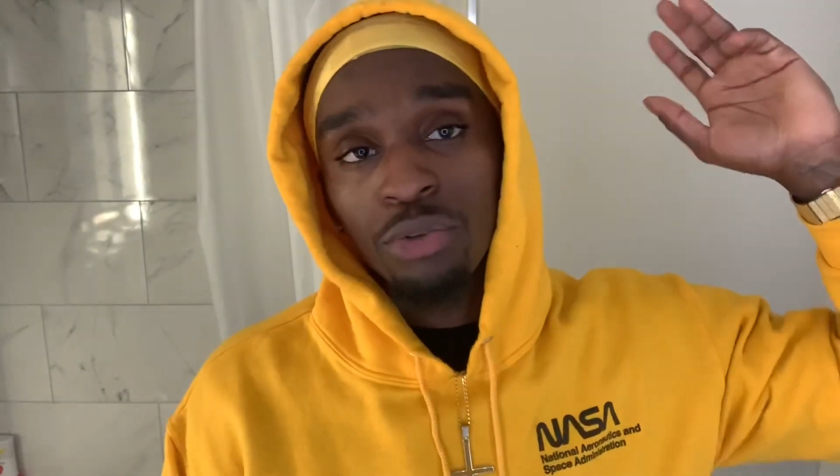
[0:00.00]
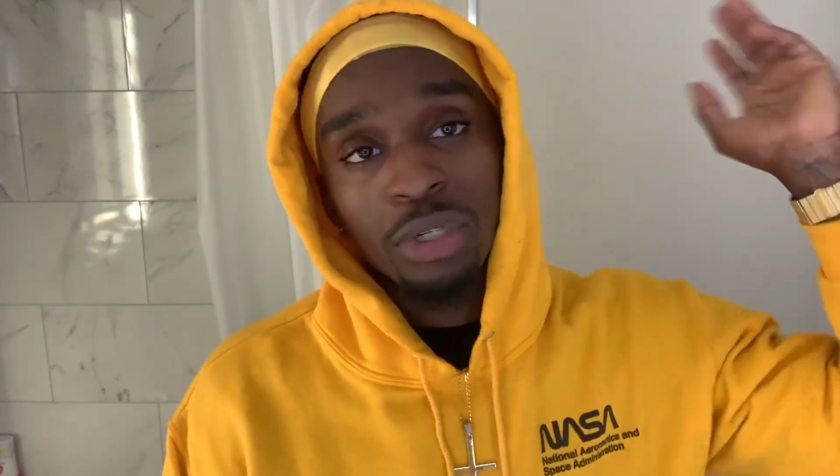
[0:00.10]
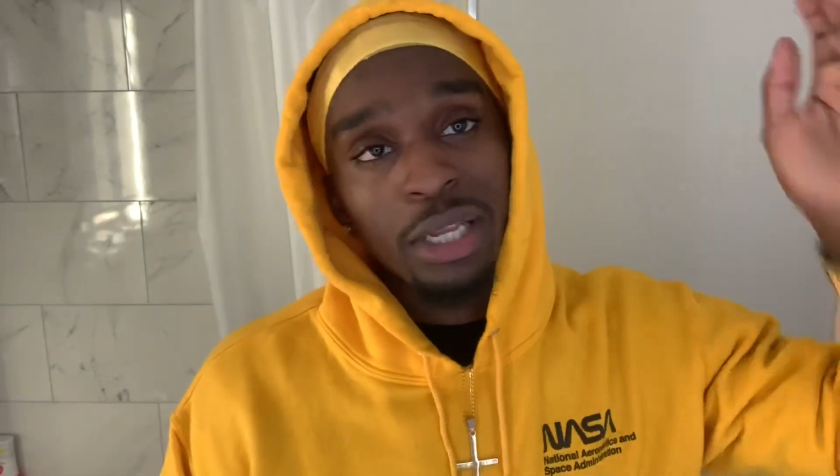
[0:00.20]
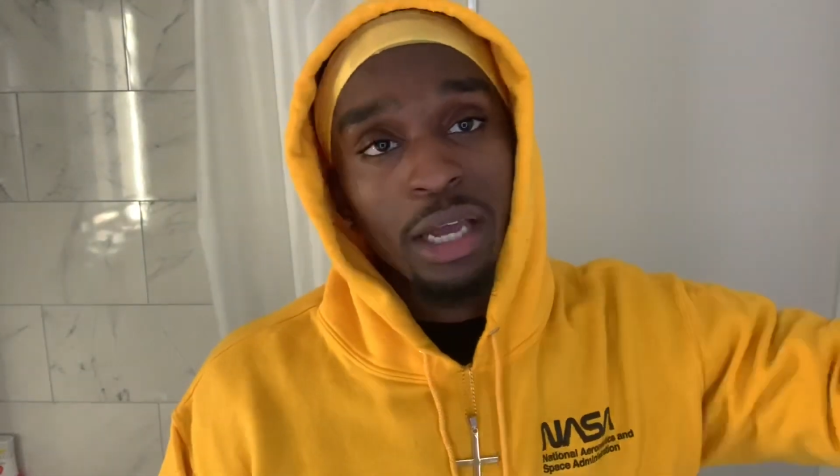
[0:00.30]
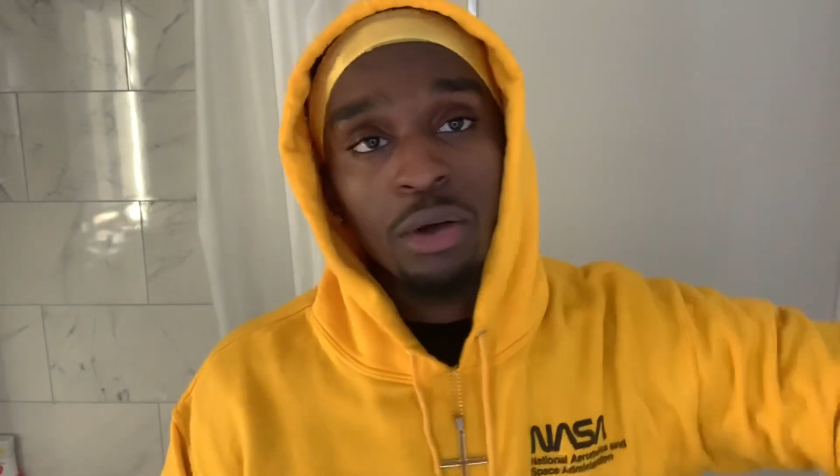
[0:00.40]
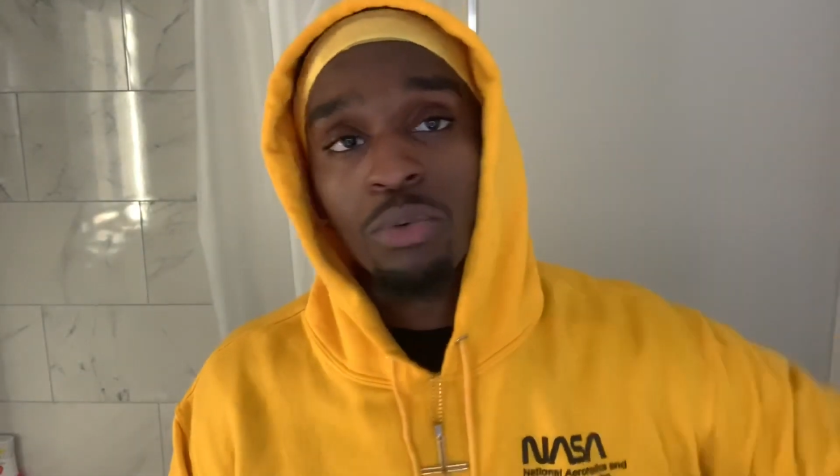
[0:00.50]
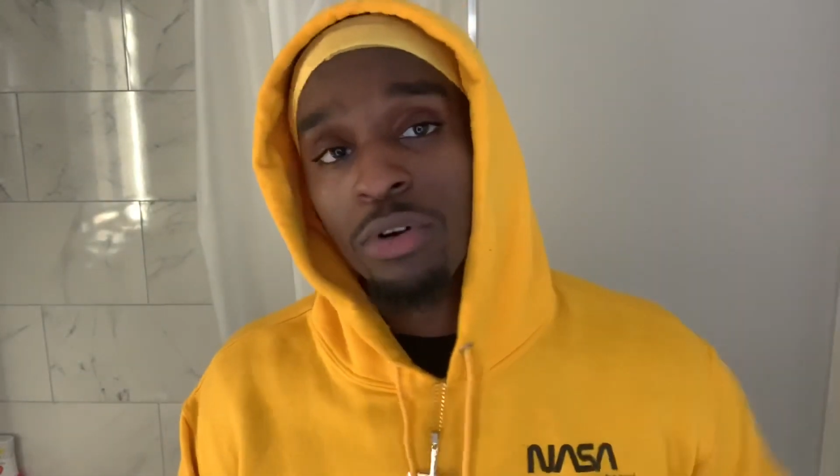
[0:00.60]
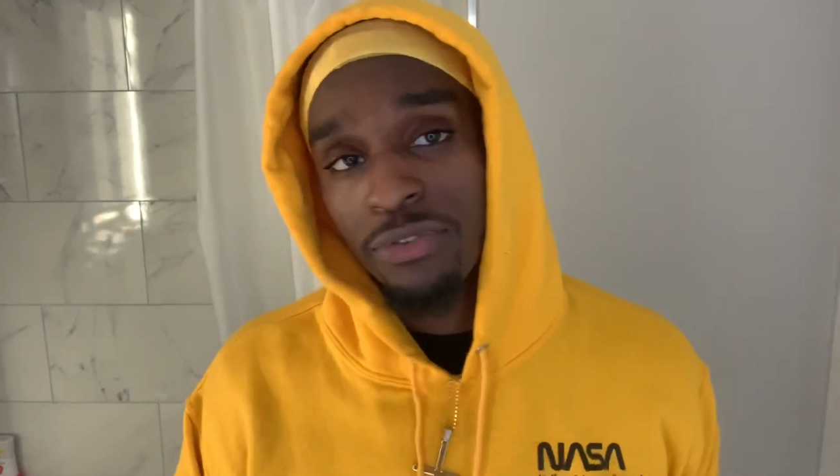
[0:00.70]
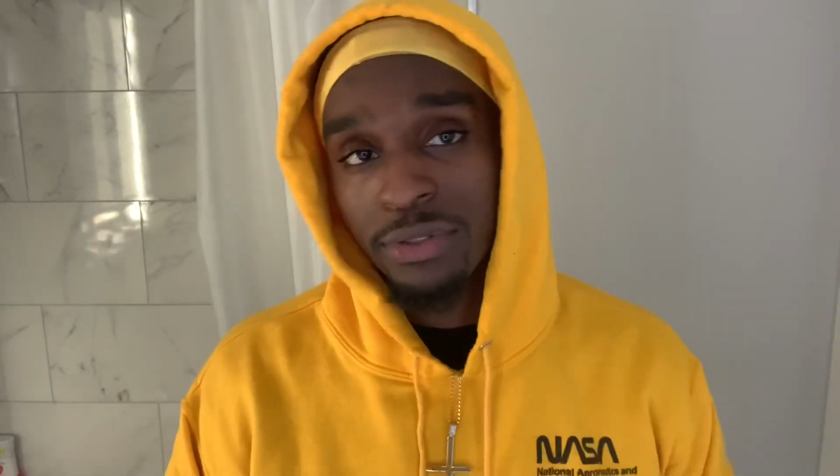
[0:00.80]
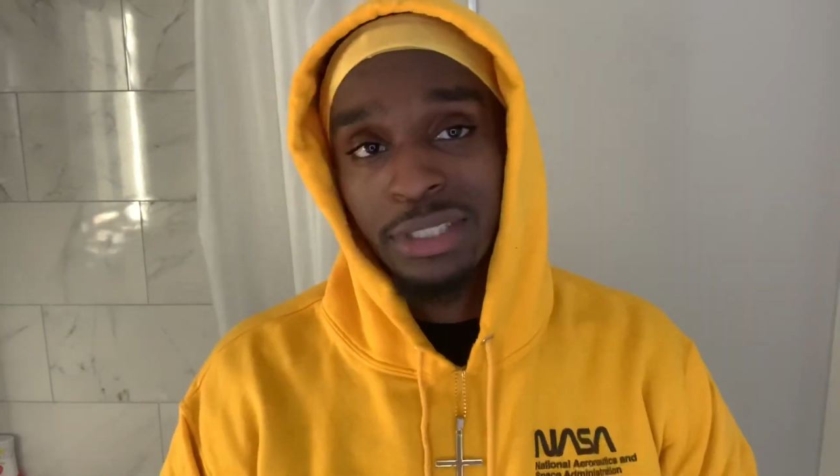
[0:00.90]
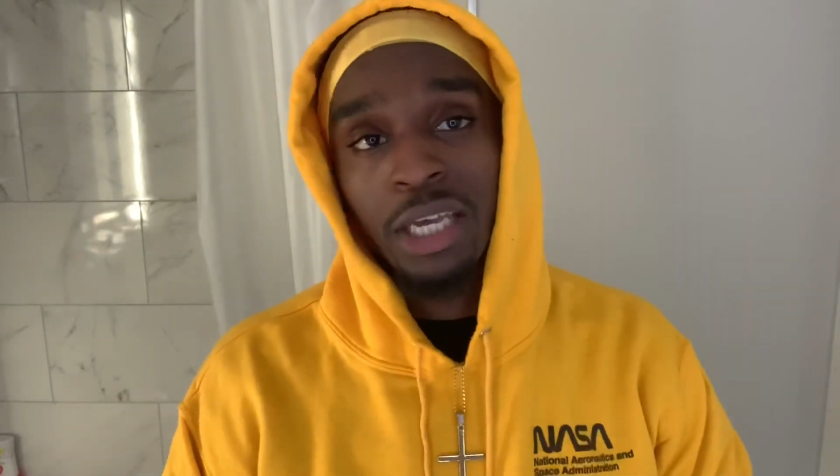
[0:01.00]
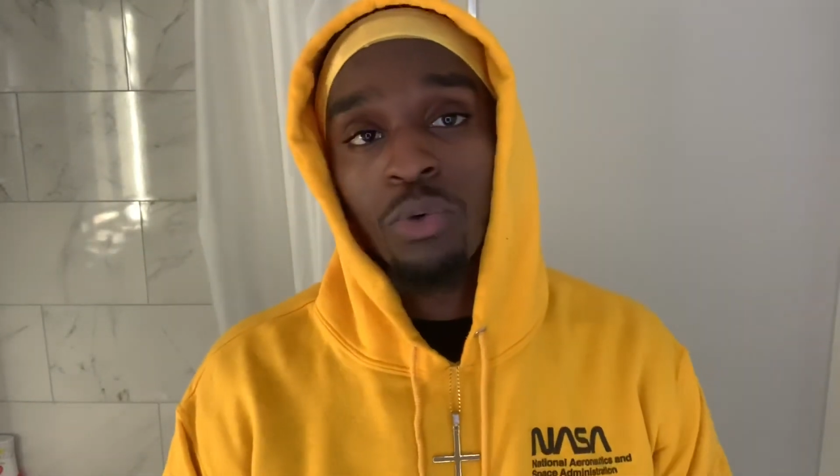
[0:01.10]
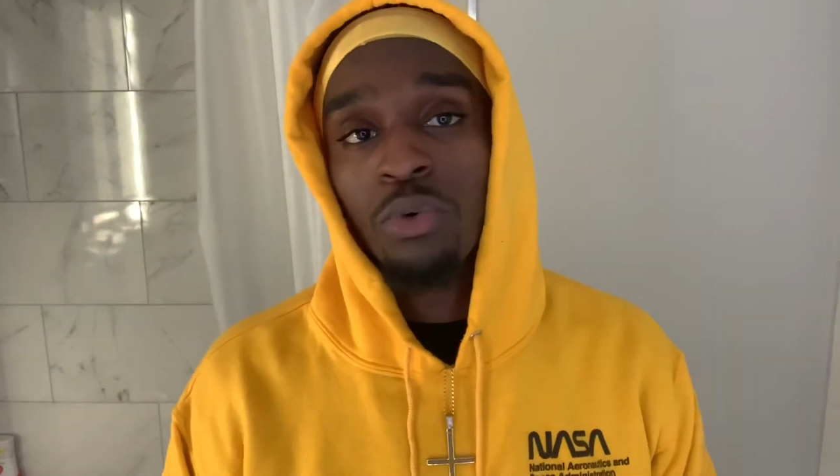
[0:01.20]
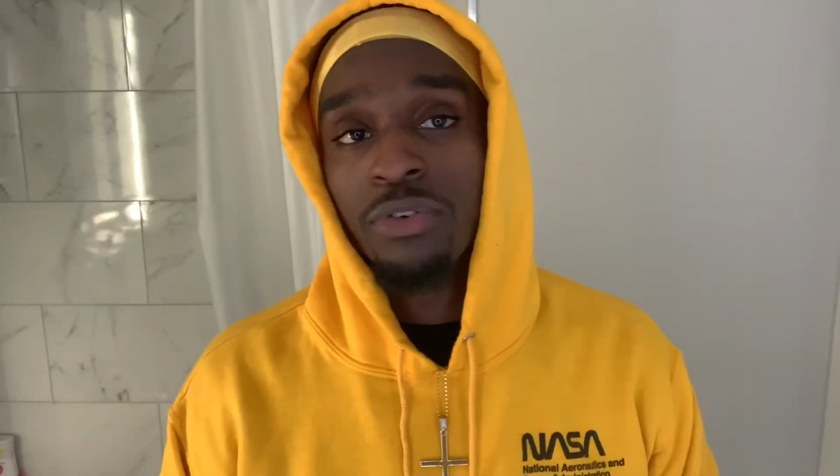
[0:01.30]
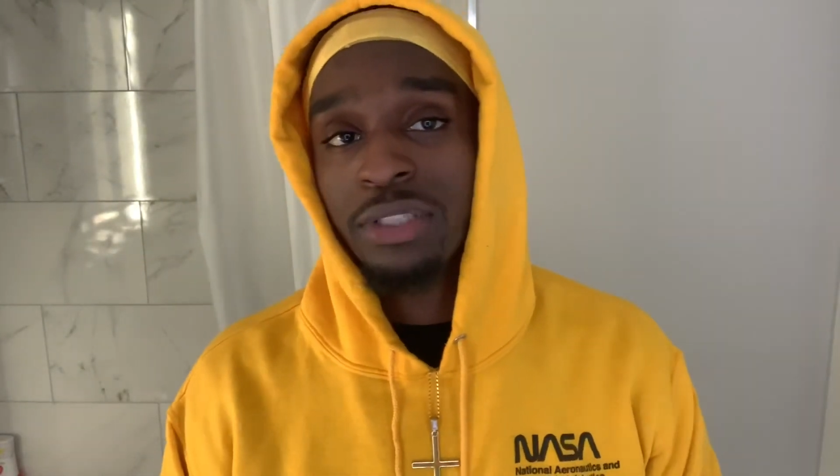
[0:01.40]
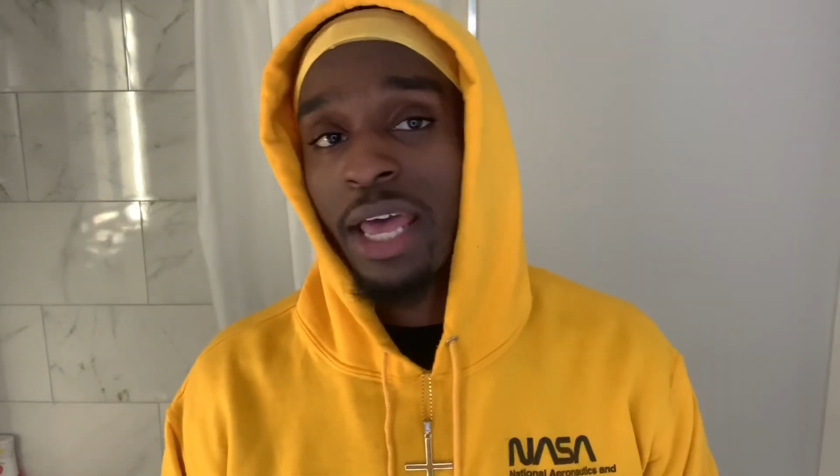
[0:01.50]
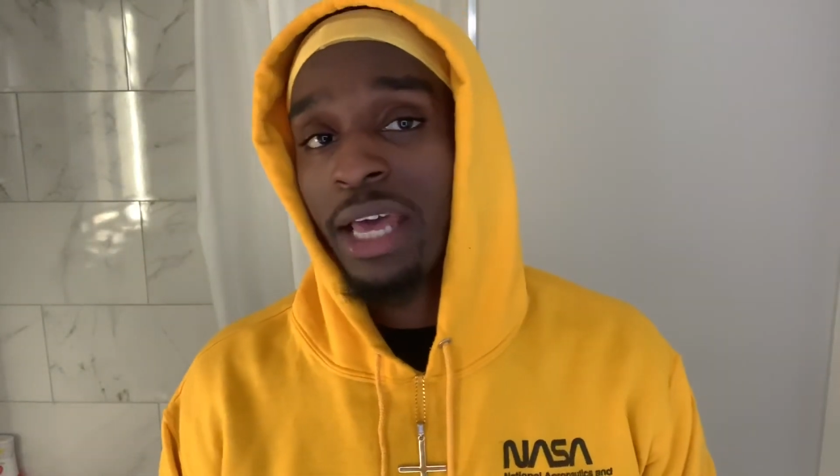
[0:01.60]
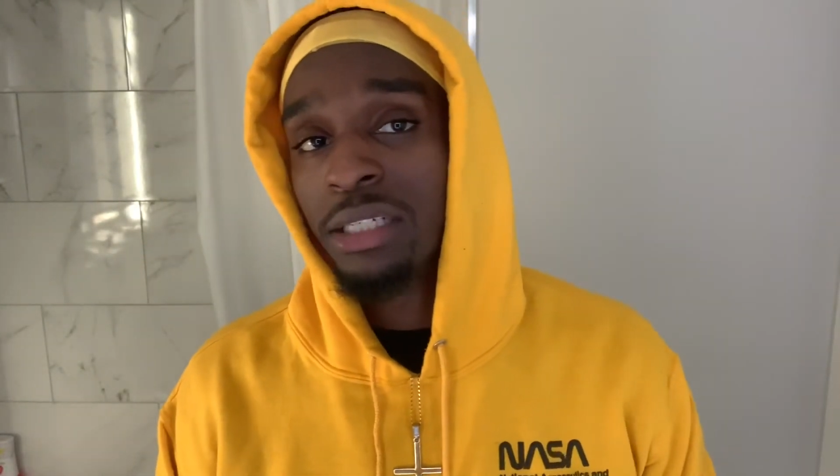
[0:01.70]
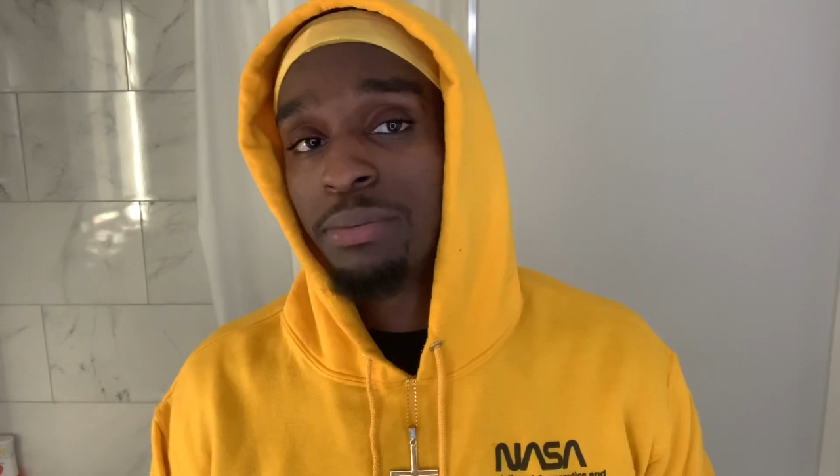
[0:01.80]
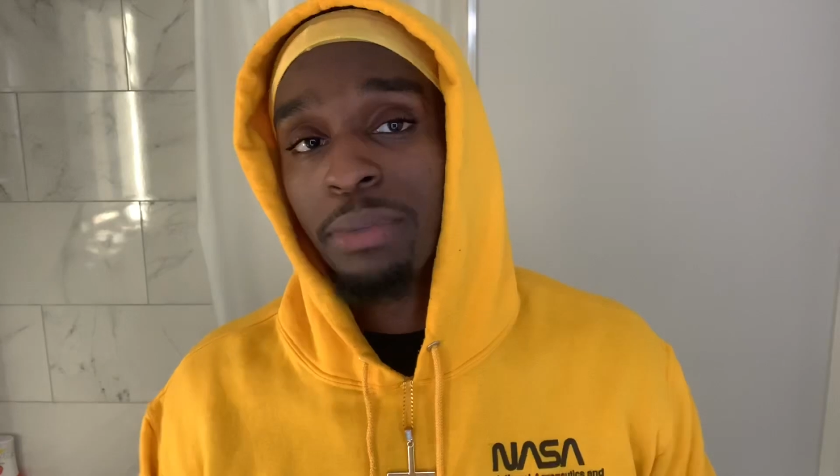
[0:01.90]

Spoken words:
you look like a wolf, teen wolf status,